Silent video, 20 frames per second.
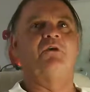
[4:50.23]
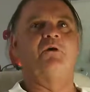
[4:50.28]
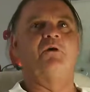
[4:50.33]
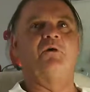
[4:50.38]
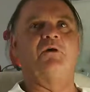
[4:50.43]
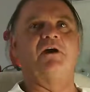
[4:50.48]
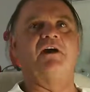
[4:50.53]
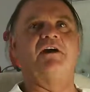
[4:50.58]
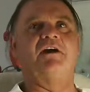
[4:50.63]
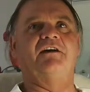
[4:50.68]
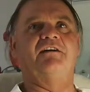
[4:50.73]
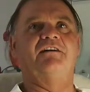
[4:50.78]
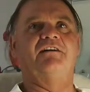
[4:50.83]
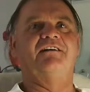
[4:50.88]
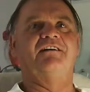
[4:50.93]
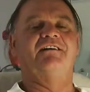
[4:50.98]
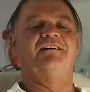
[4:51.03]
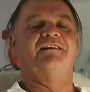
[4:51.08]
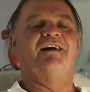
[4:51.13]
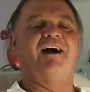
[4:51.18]
Okay?
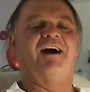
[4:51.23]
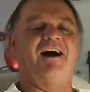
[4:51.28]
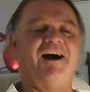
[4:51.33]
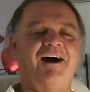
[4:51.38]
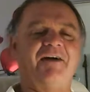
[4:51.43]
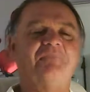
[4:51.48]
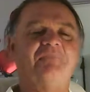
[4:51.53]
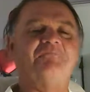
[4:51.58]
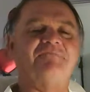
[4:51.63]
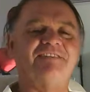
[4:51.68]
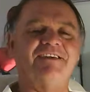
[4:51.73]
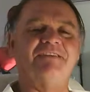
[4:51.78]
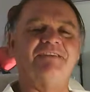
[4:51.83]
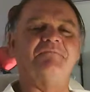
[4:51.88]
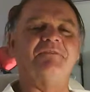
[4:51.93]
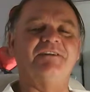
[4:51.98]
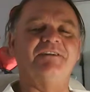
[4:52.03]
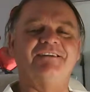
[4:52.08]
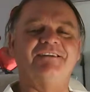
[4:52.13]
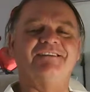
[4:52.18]
I'm
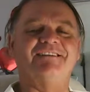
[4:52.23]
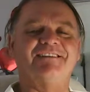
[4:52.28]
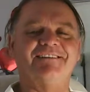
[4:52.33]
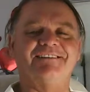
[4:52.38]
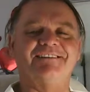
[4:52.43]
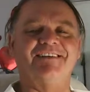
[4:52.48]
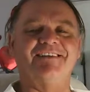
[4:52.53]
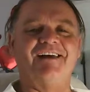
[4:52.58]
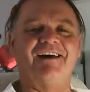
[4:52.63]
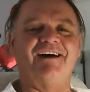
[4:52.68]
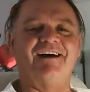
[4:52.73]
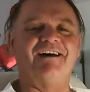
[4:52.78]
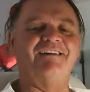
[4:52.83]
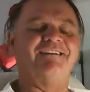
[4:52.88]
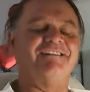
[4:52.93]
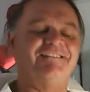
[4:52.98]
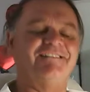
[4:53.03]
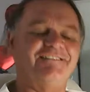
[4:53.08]
Timmy Henley's dad.